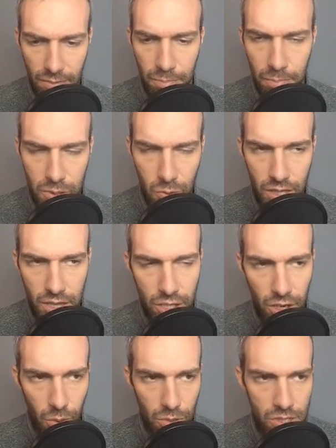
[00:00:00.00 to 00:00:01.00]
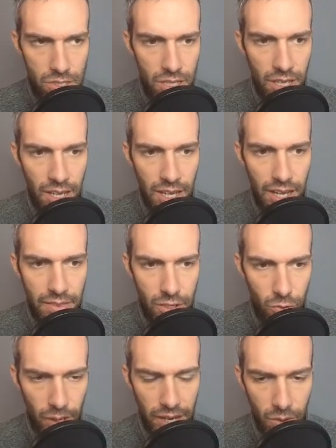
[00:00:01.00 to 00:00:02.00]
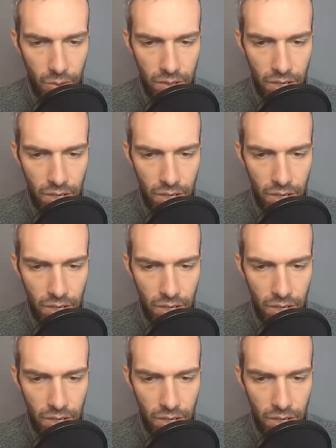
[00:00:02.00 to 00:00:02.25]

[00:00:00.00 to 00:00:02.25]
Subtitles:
between the ghosts and the ground